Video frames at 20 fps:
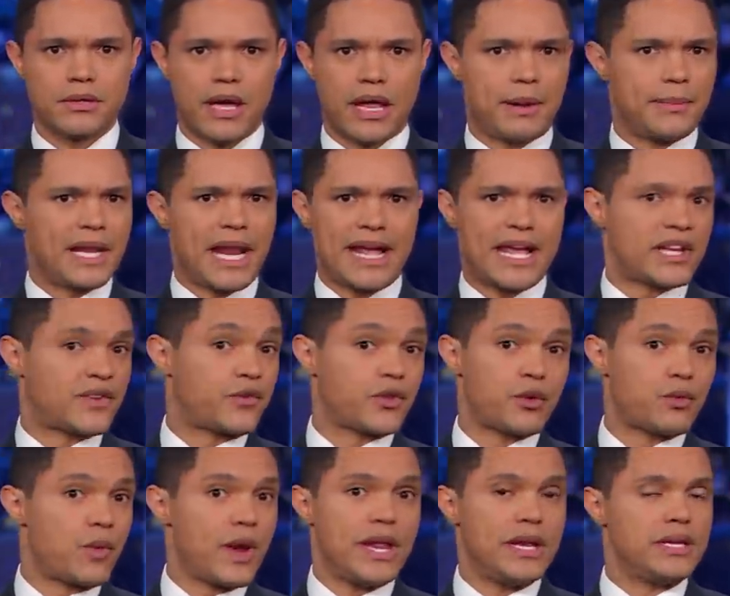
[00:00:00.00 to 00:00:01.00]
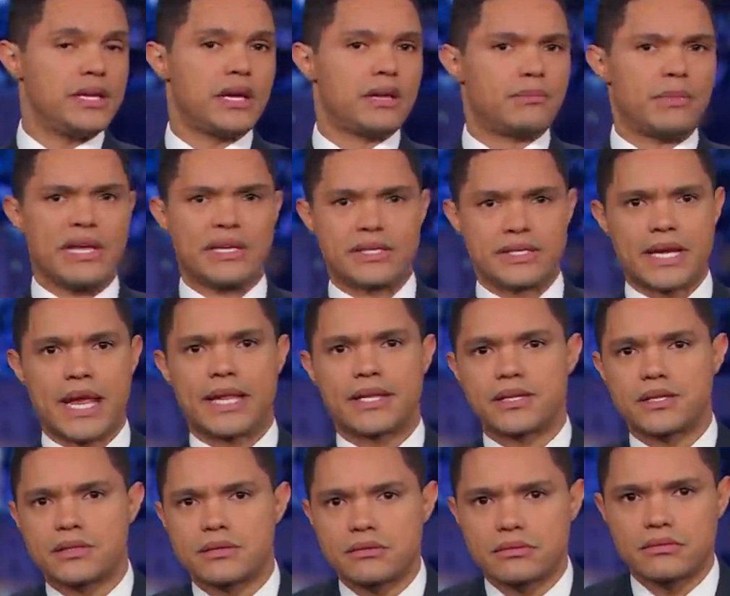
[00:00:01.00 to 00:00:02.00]
And I mean, I guess for the reindeer, it makes
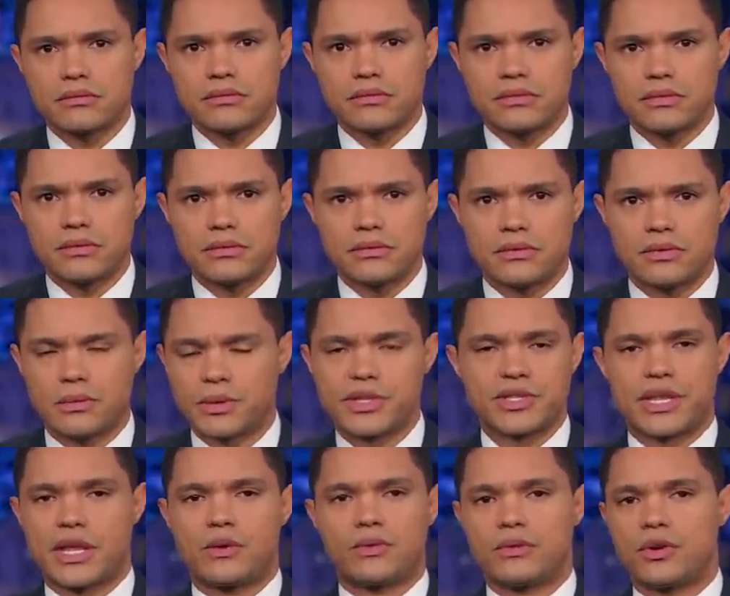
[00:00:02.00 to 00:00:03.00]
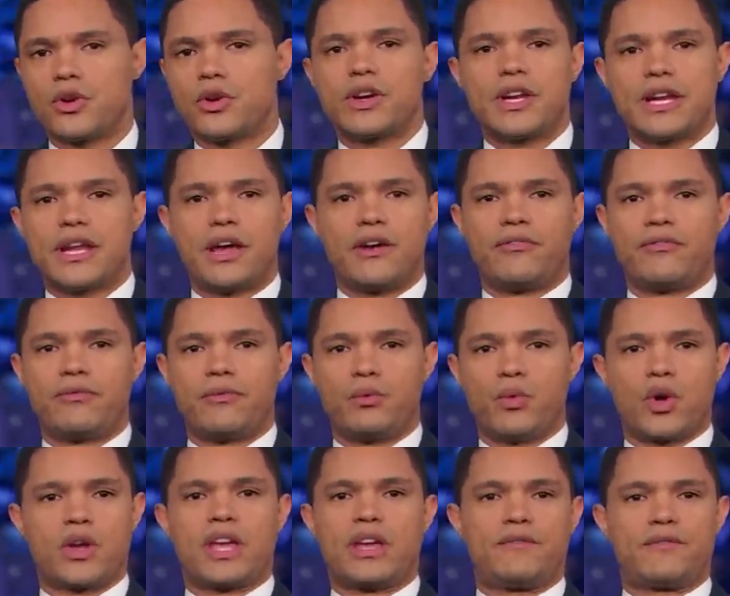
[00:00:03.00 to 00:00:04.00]
sense, you know, because they don't earn enough
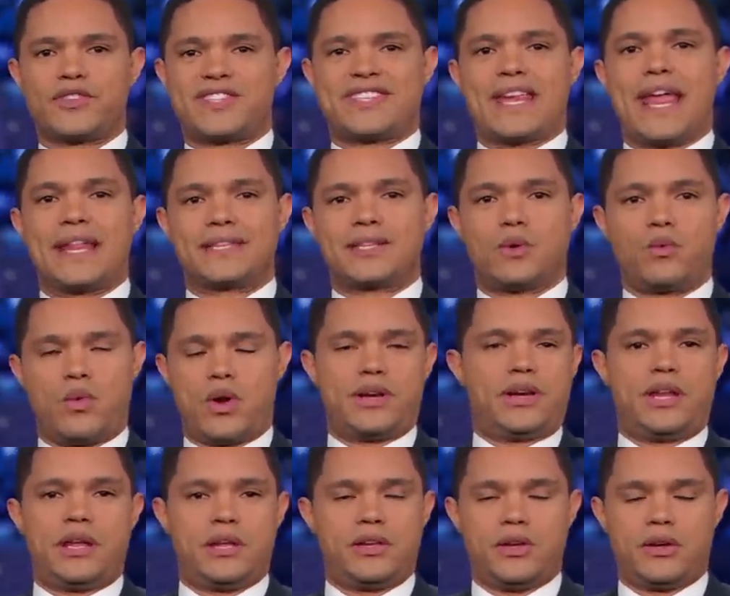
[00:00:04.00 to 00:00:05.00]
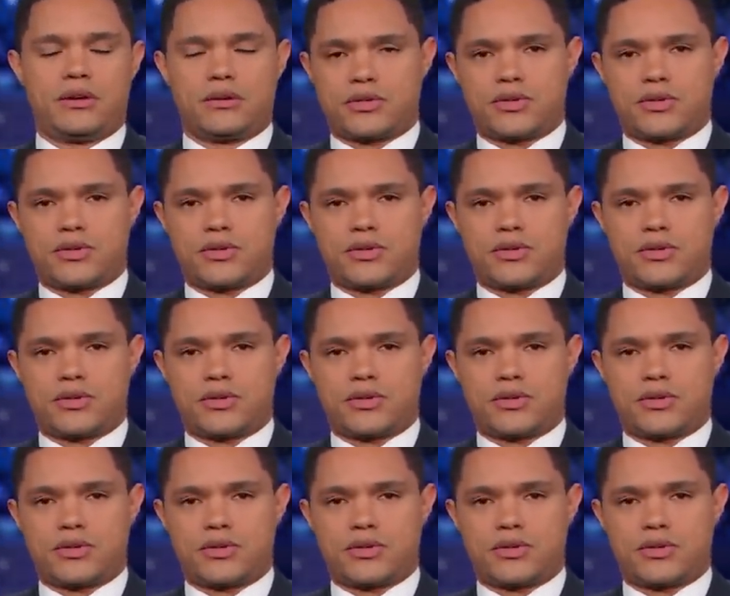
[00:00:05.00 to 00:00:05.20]
working for Santa one day a year.